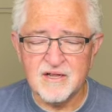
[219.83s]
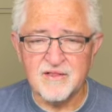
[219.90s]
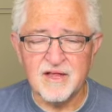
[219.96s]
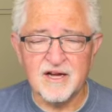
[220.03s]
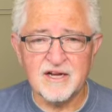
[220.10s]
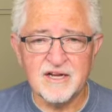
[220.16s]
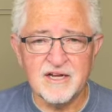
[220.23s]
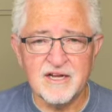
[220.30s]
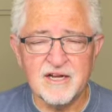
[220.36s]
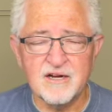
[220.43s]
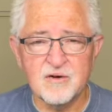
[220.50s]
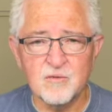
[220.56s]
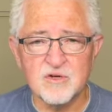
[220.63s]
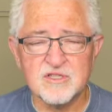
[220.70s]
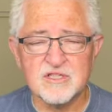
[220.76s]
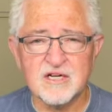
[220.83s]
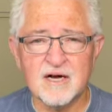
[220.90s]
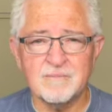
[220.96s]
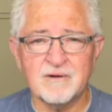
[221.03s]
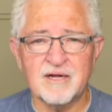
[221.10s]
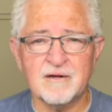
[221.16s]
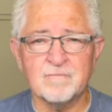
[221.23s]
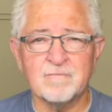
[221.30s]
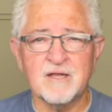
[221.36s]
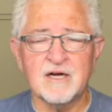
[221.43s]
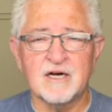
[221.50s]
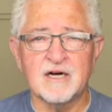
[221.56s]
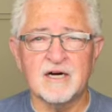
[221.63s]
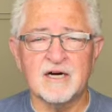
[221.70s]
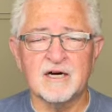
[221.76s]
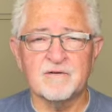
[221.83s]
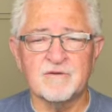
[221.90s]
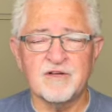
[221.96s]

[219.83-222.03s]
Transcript: that he was coming uh,